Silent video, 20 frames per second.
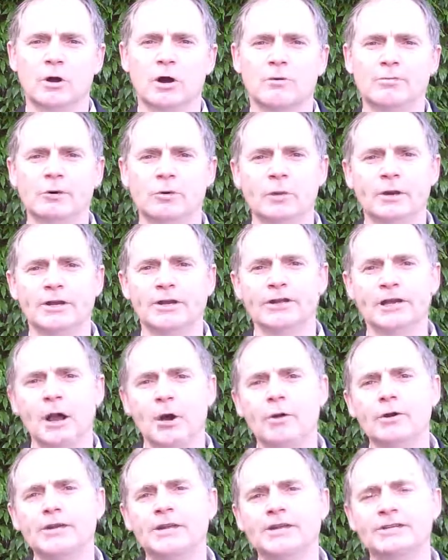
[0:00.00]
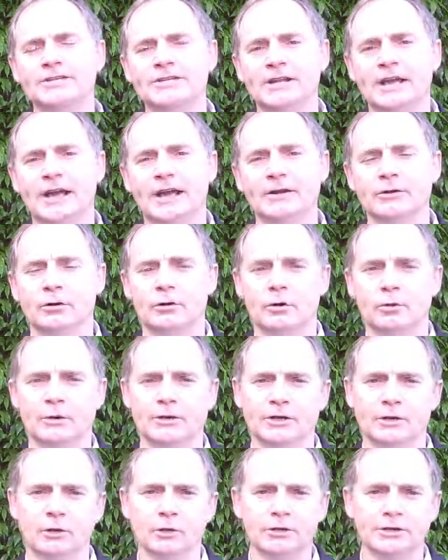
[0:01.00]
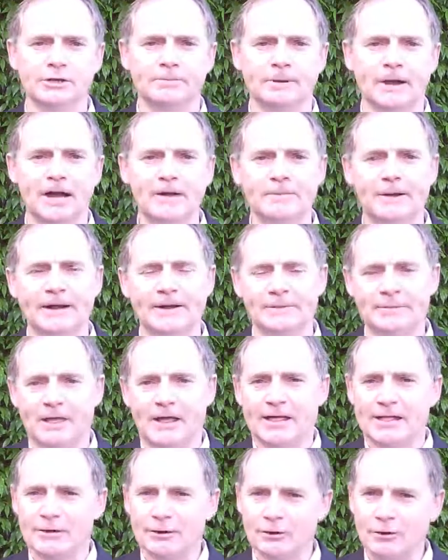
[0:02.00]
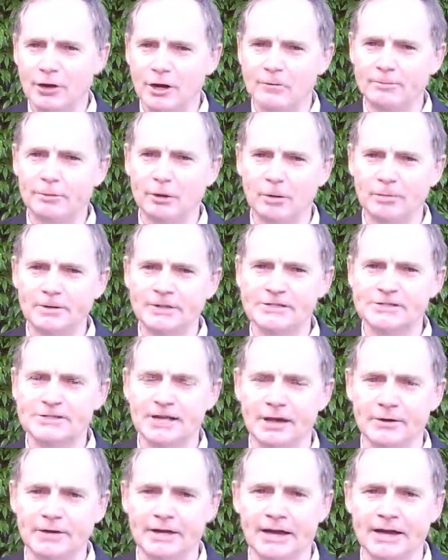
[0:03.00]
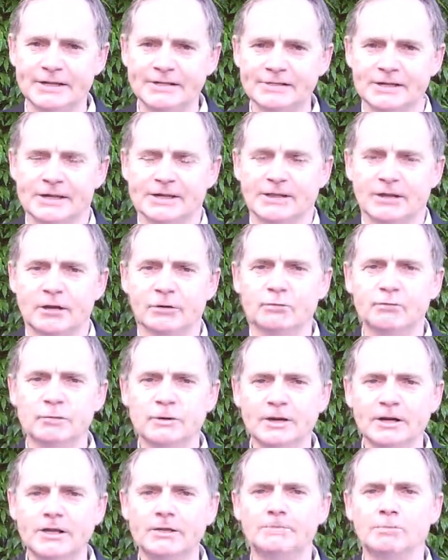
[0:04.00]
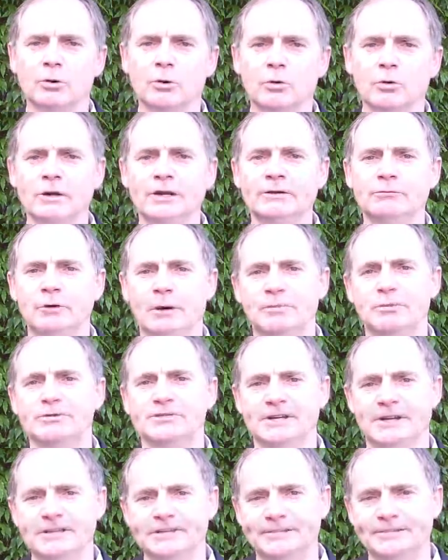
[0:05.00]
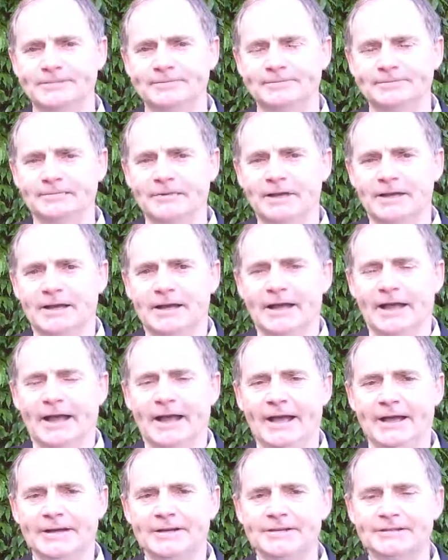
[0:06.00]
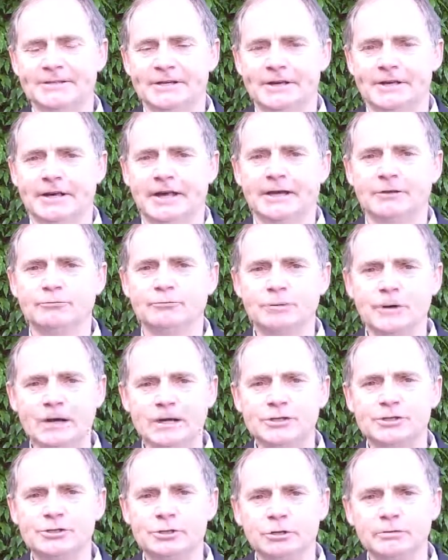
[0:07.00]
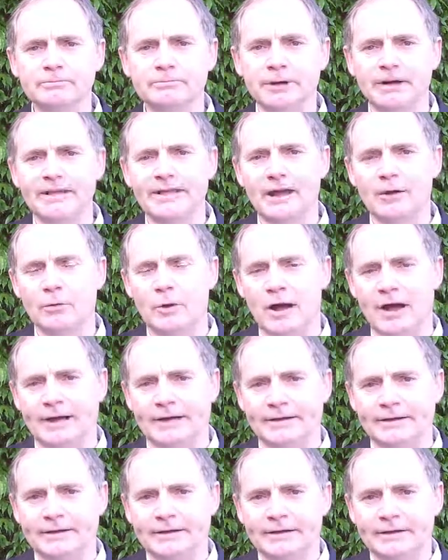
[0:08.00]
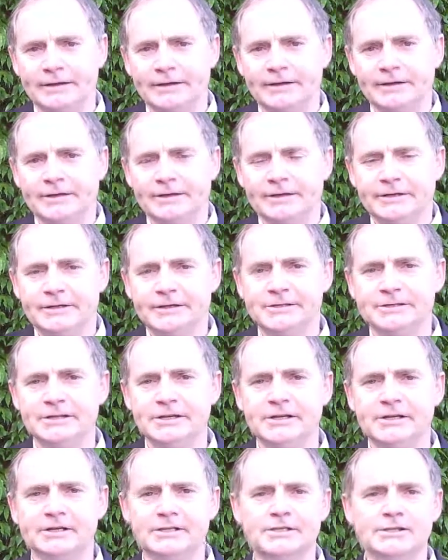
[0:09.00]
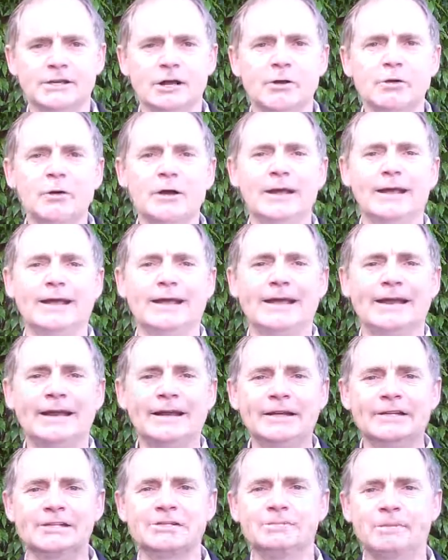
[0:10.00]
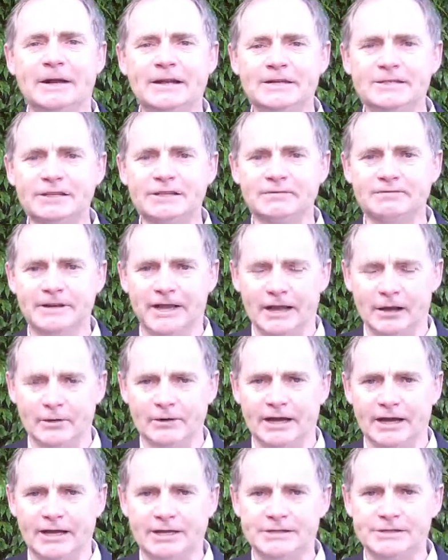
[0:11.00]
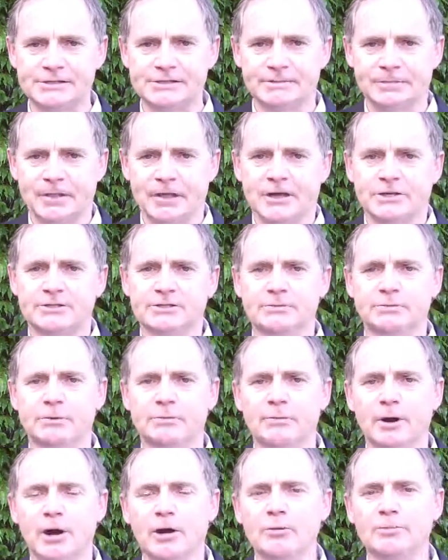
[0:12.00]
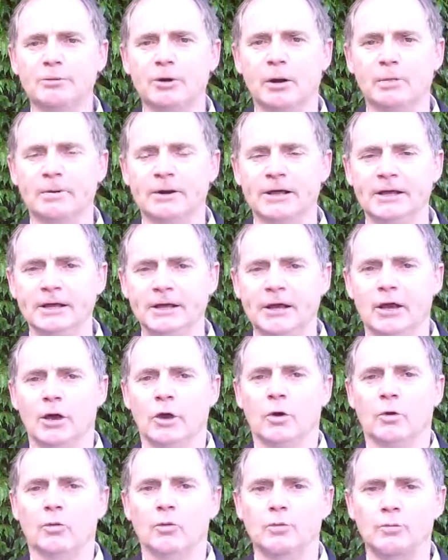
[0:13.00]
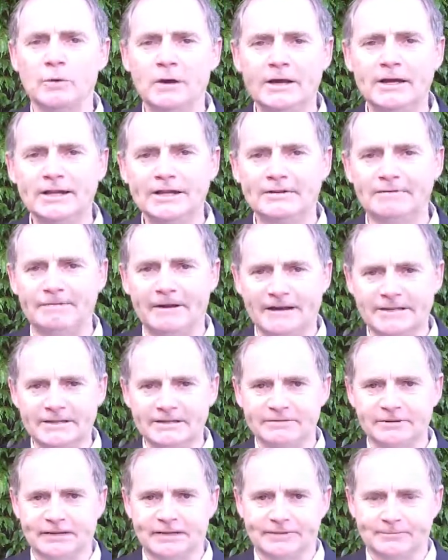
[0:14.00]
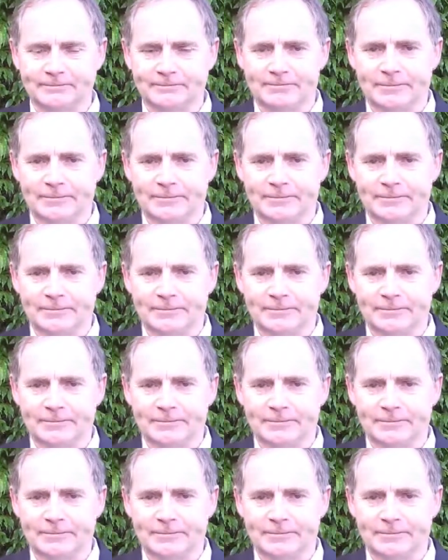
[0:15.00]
well, but when you go on the internet or when you look in the paper, there are a lot of properties nowadays that are really poorly represented. And it really shouldn't be that way. You see, it's so inexpensive nowadays to promote a property really effectively.